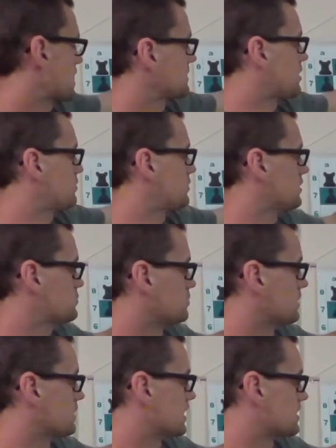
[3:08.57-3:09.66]
now does play
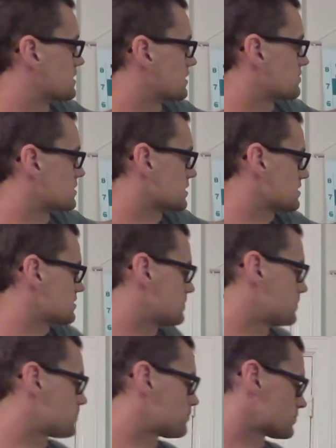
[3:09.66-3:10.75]
knight to f6,
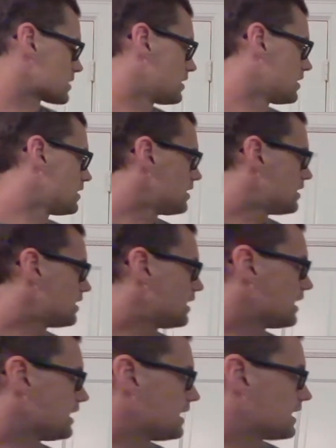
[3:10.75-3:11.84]

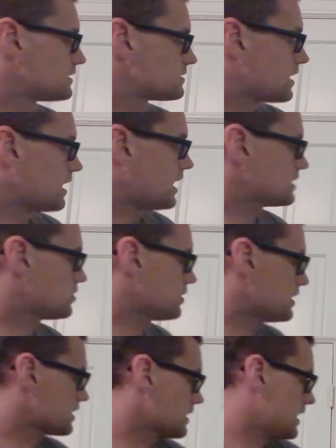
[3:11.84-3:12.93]
and I go ahead and
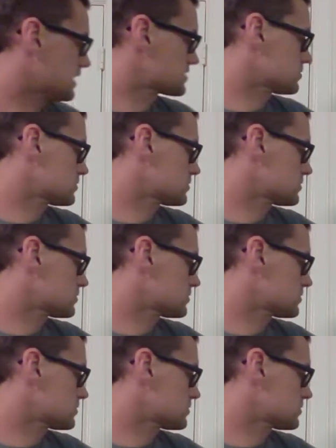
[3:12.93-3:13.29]
castle